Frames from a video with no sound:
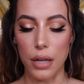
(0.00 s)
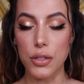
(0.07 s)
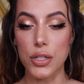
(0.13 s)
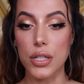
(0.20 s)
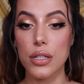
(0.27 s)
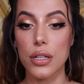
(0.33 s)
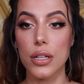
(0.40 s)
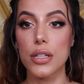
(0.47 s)
I'm
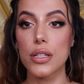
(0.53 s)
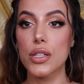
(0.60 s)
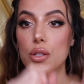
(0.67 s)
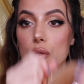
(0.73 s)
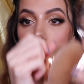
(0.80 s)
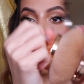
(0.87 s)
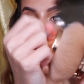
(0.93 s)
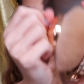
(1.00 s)
just going to
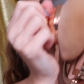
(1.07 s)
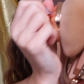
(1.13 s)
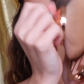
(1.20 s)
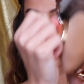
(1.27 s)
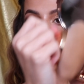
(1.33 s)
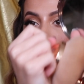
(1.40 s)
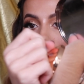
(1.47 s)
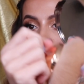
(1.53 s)
swirl
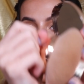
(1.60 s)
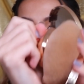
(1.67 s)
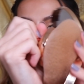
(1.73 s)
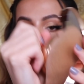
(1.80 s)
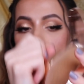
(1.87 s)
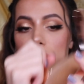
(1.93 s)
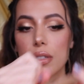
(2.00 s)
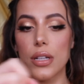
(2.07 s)
this
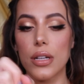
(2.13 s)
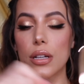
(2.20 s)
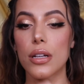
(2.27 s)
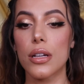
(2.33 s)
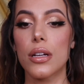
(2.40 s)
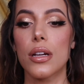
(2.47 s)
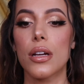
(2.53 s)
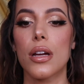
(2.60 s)
around
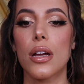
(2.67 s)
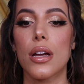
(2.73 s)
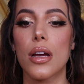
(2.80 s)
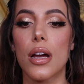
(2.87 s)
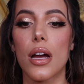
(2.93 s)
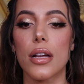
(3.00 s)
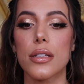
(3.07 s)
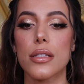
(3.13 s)

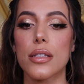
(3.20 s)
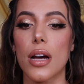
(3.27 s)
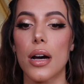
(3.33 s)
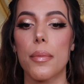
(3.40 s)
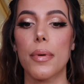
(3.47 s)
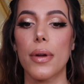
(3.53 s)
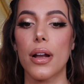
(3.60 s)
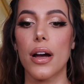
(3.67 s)
and
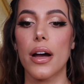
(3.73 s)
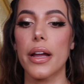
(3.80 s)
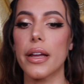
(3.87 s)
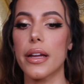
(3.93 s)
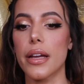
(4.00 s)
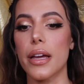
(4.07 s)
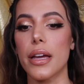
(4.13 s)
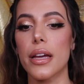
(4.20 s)
start
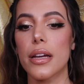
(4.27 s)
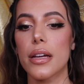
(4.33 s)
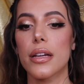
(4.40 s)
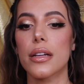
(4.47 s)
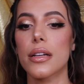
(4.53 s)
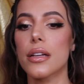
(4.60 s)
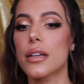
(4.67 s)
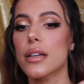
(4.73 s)
applying it
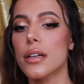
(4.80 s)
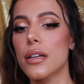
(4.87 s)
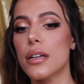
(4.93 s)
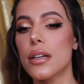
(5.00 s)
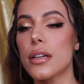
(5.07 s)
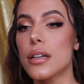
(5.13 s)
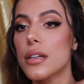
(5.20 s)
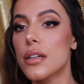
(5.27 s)

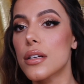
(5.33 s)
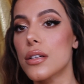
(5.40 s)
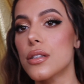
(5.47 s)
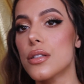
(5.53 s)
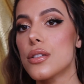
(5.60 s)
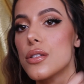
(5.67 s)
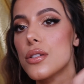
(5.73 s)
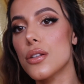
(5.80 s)

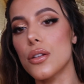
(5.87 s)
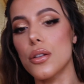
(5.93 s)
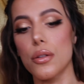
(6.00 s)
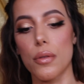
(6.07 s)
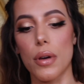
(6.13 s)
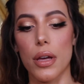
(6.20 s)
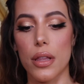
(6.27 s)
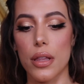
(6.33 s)

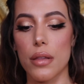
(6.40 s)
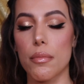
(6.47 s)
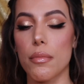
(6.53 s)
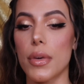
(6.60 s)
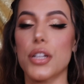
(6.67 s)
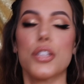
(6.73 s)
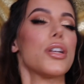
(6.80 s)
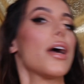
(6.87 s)
to
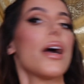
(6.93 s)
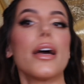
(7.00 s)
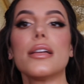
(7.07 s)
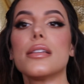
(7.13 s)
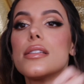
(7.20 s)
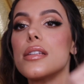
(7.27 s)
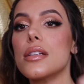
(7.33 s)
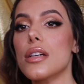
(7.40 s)
my
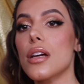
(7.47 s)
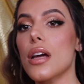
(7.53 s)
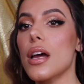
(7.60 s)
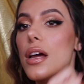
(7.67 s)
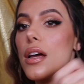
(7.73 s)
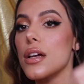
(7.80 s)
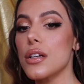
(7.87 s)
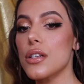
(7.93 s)
chest,
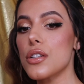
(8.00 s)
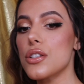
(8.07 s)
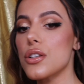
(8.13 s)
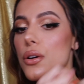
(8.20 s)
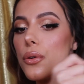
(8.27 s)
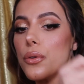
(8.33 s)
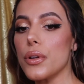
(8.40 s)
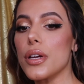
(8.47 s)

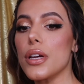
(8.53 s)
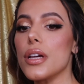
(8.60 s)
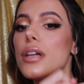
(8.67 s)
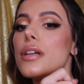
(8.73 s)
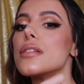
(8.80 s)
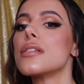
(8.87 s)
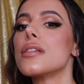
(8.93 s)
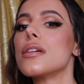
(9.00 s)

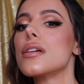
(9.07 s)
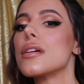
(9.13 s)
shoulders.